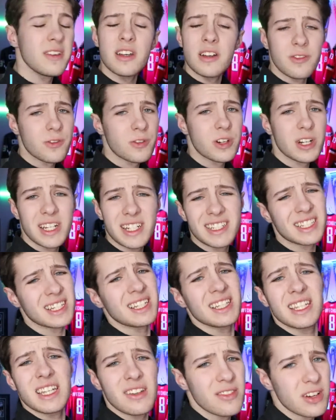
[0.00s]
Feel free to
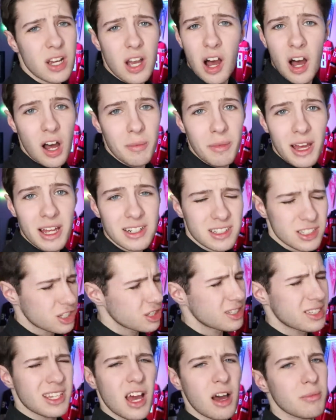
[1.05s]
leave a comment
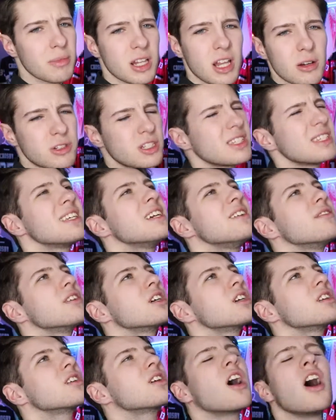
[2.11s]
just down below. Just leave a
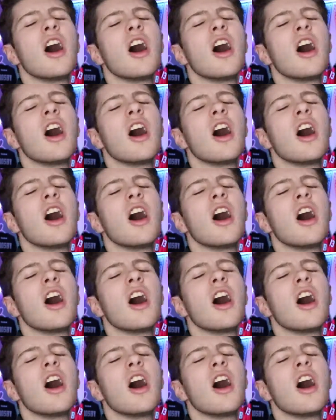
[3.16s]
good